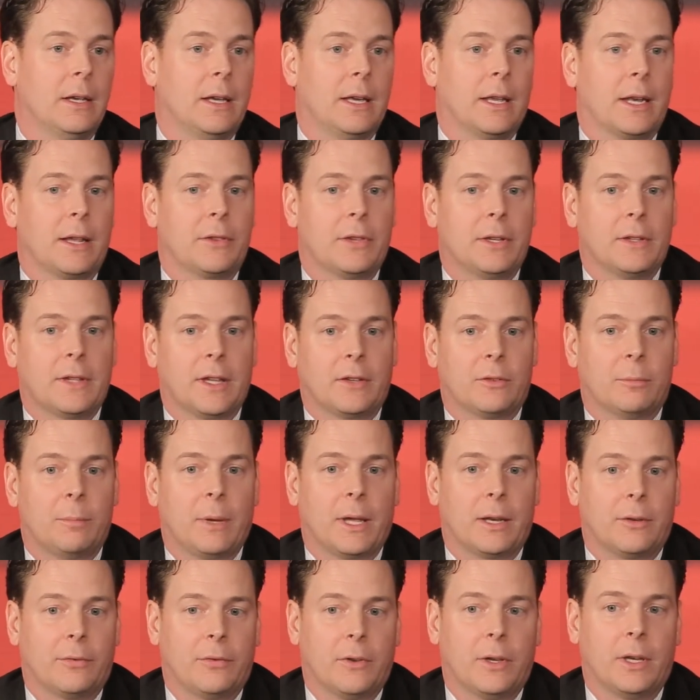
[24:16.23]
And I think that's
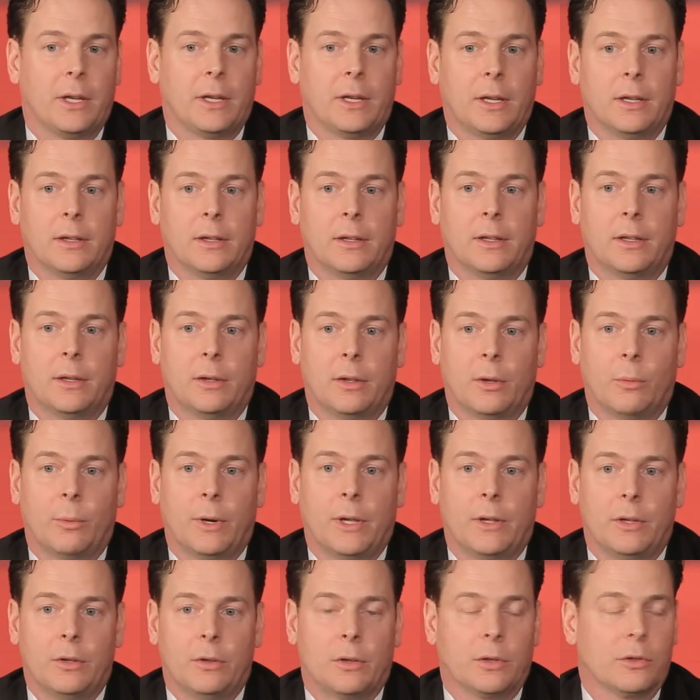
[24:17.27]
benefiting in the
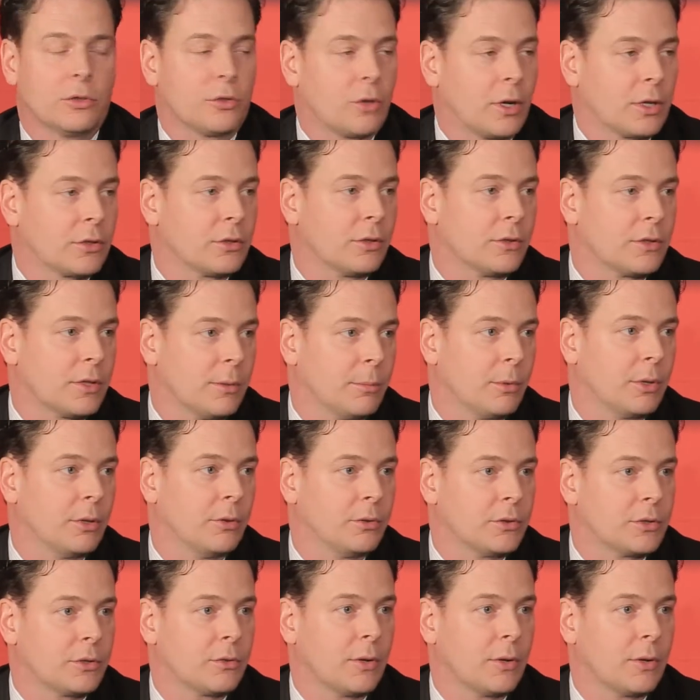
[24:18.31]
way that you can structure some of those